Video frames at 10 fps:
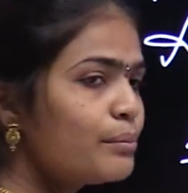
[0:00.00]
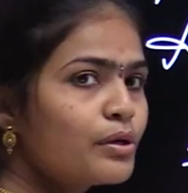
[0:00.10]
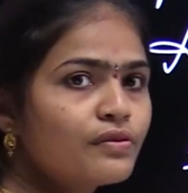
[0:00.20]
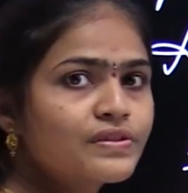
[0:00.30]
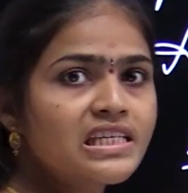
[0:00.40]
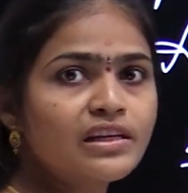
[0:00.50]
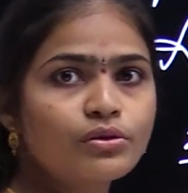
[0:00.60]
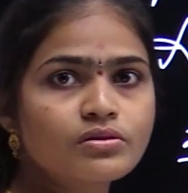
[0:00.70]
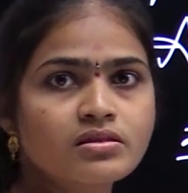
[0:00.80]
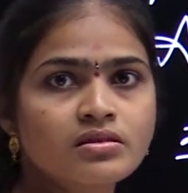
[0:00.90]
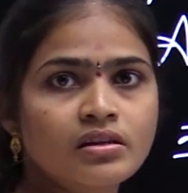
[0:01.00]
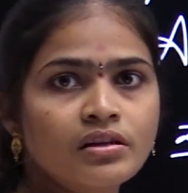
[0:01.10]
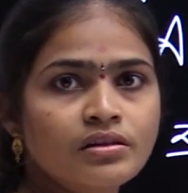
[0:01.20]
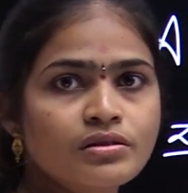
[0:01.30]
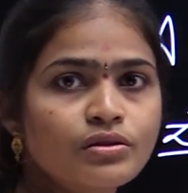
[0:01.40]
number of zeros.
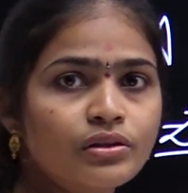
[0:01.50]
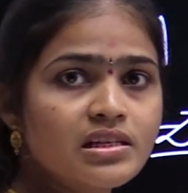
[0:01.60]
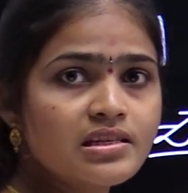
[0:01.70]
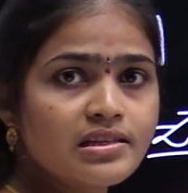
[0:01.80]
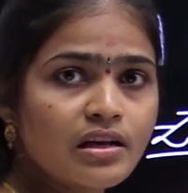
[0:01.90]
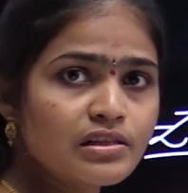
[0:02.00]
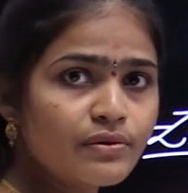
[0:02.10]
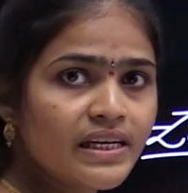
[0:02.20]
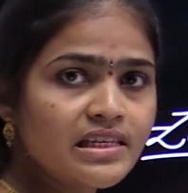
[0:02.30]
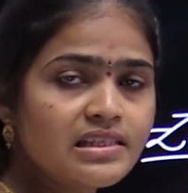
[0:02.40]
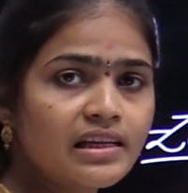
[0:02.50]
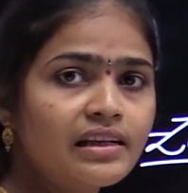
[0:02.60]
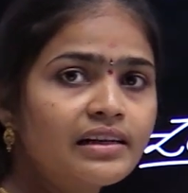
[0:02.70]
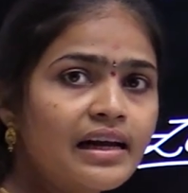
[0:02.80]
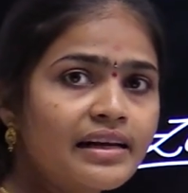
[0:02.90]
So this is also we can say
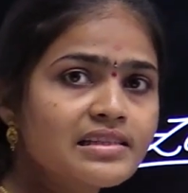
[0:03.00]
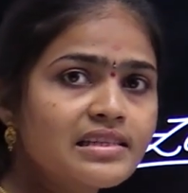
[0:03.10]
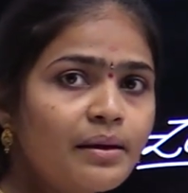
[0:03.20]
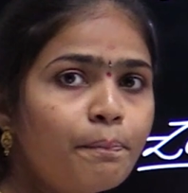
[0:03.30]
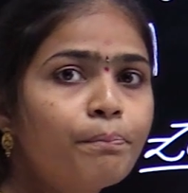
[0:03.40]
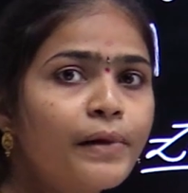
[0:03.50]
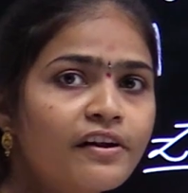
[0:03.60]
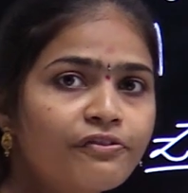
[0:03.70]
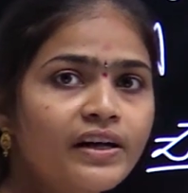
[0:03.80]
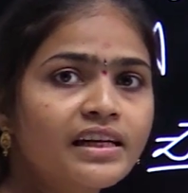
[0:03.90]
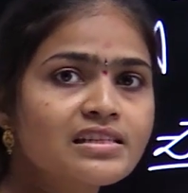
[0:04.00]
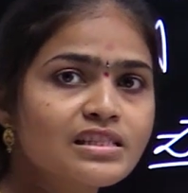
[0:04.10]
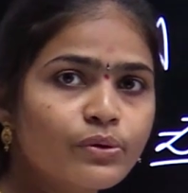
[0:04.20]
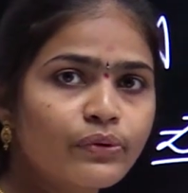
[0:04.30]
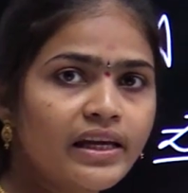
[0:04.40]
that that is a perfect
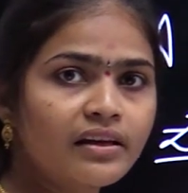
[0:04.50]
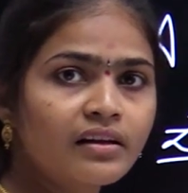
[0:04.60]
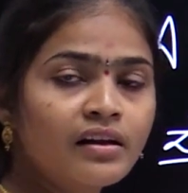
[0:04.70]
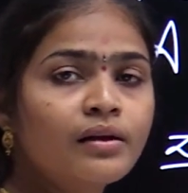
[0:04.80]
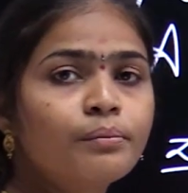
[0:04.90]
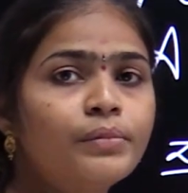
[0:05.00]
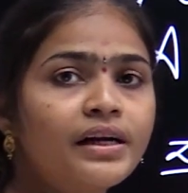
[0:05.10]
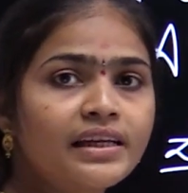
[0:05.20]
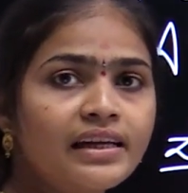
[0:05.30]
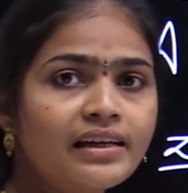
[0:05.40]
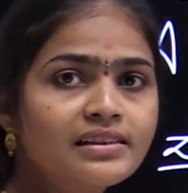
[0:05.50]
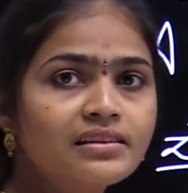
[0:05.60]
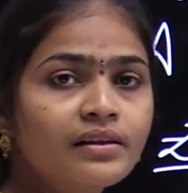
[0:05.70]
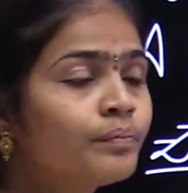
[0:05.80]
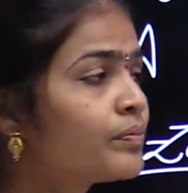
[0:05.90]
square. But here
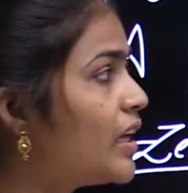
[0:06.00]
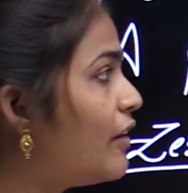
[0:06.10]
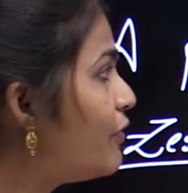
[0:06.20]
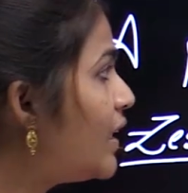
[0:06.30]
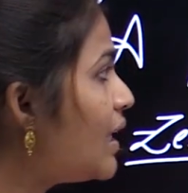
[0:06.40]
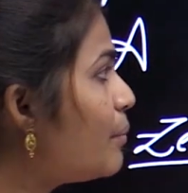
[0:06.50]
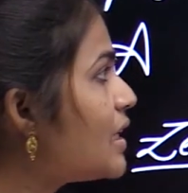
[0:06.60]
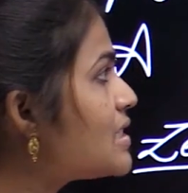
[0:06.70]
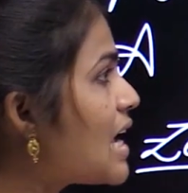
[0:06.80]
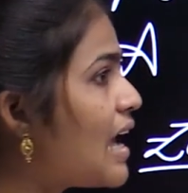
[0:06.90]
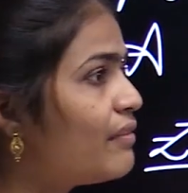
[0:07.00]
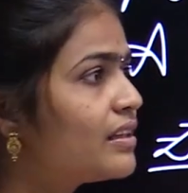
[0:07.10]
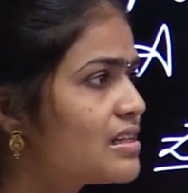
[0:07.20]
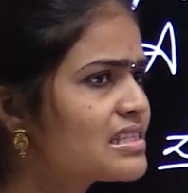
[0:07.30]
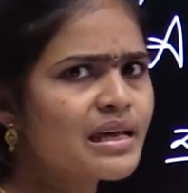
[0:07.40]
every number is
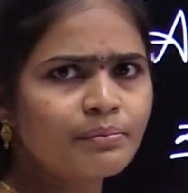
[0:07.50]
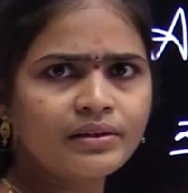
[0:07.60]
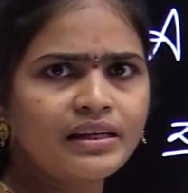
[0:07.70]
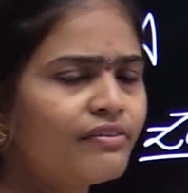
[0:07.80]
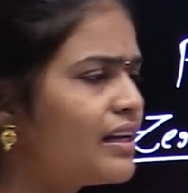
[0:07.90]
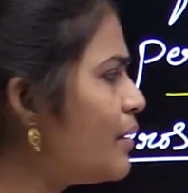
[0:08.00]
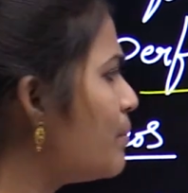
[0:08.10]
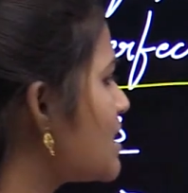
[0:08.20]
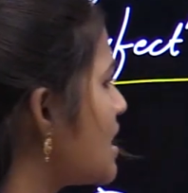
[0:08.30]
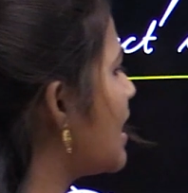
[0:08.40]
having some given numbers